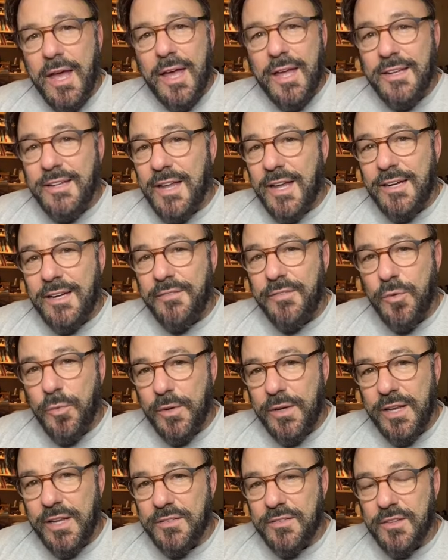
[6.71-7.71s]
Not everyone
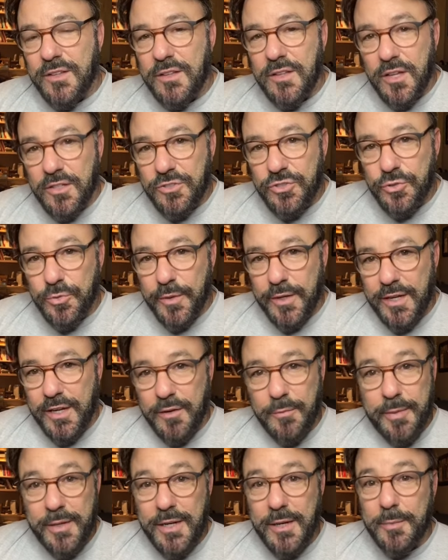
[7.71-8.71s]
has the luxury of
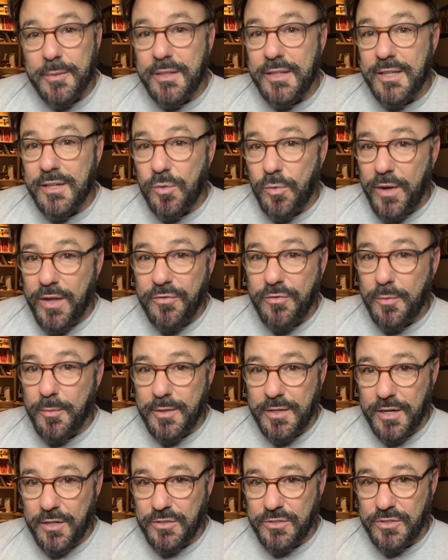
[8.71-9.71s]
being able to get away from a
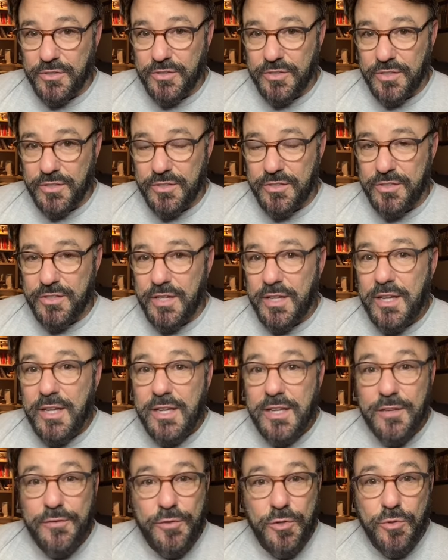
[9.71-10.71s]
narcissist.
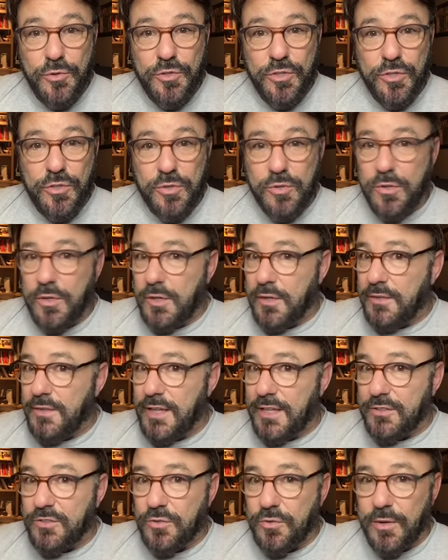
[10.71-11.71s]
If you do,
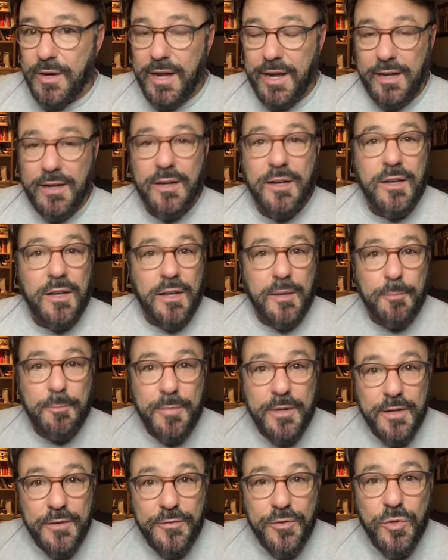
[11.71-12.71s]
that's great. But
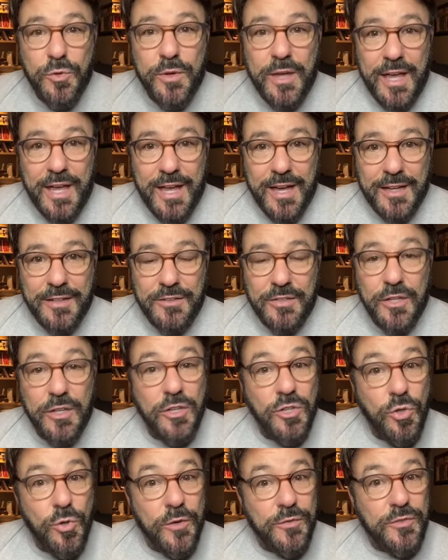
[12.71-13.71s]
if you can't,
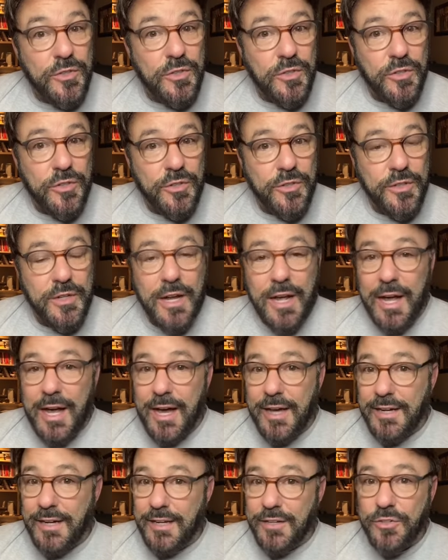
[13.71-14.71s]
you have to learn how
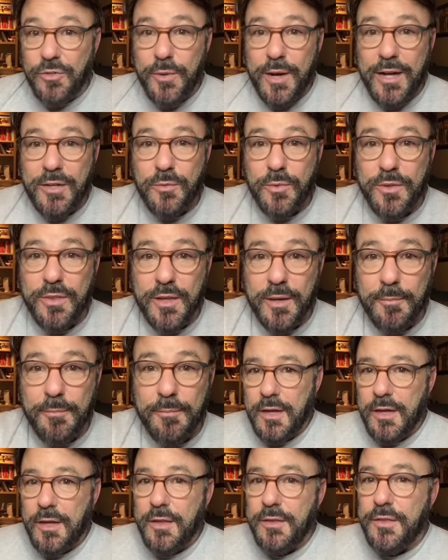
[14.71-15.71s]
to interact with them.
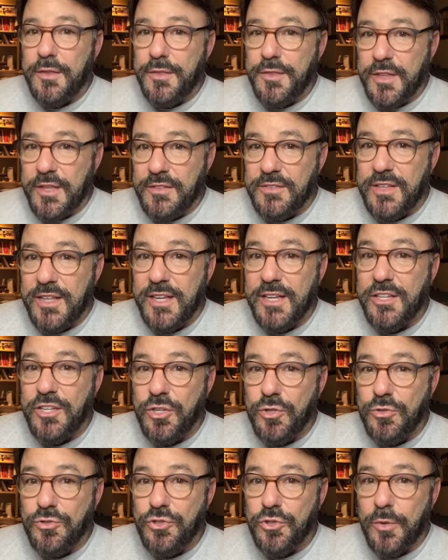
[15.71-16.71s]
The things they
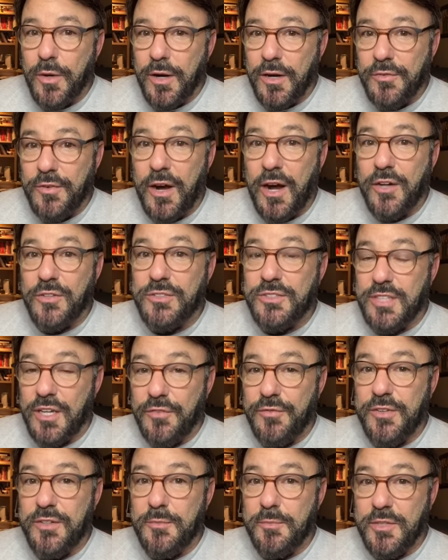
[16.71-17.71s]
accuse you of are
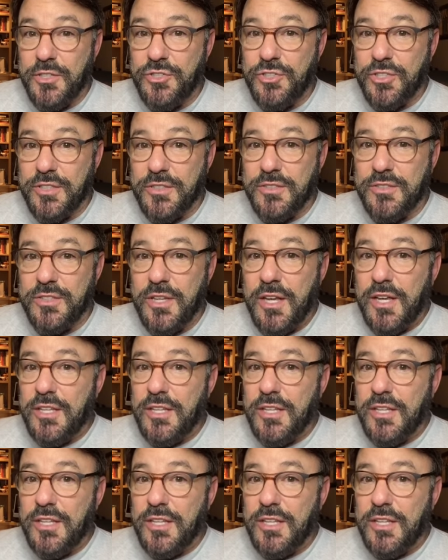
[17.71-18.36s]
self admissions.